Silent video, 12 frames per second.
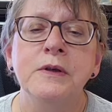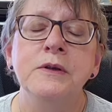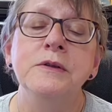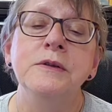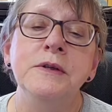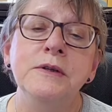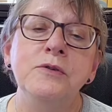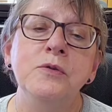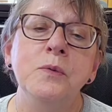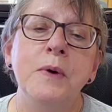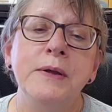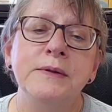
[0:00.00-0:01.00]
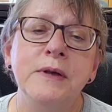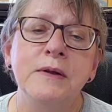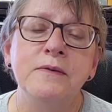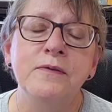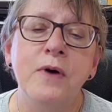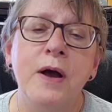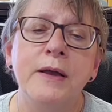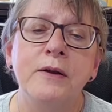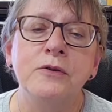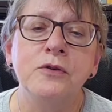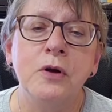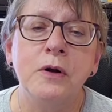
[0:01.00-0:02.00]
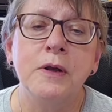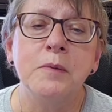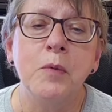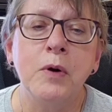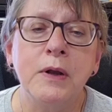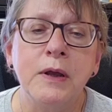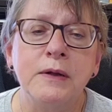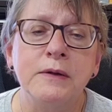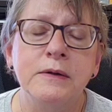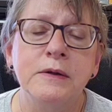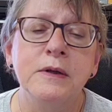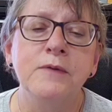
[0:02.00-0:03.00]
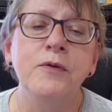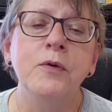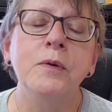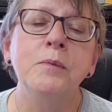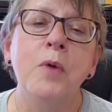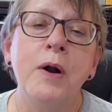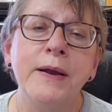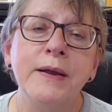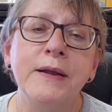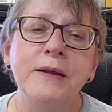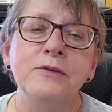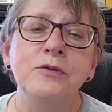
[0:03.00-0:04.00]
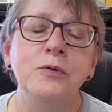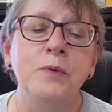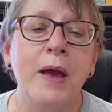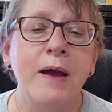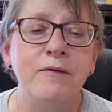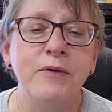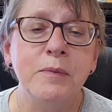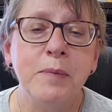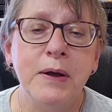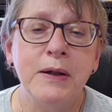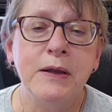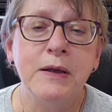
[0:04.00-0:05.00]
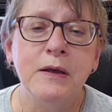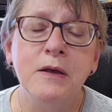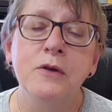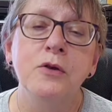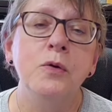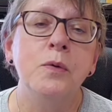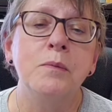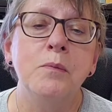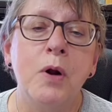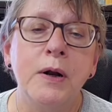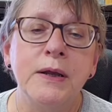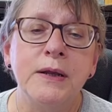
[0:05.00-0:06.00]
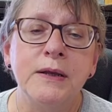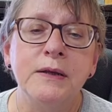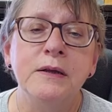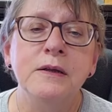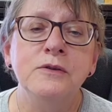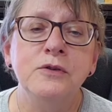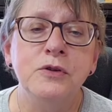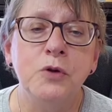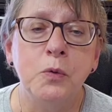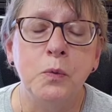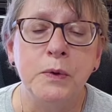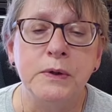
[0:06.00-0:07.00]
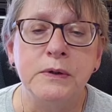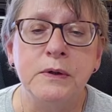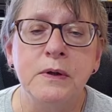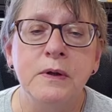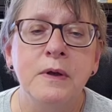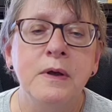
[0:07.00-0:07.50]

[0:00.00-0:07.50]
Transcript: You need to identify your target market. If you are marketing to everybody, you are marketing to no one.